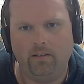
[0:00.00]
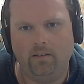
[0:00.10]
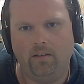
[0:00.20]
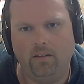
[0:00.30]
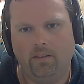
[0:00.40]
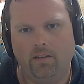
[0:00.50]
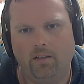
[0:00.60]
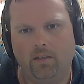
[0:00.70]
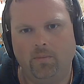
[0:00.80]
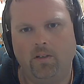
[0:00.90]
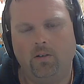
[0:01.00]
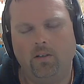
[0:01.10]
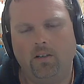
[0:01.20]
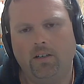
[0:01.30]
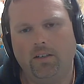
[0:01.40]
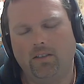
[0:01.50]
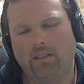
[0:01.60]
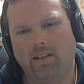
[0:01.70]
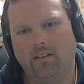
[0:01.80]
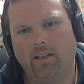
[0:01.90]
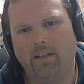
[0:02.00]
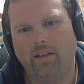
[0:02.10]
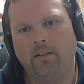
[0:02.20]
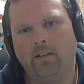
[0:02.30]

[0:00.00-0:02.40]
The lemon note in it is kind of light,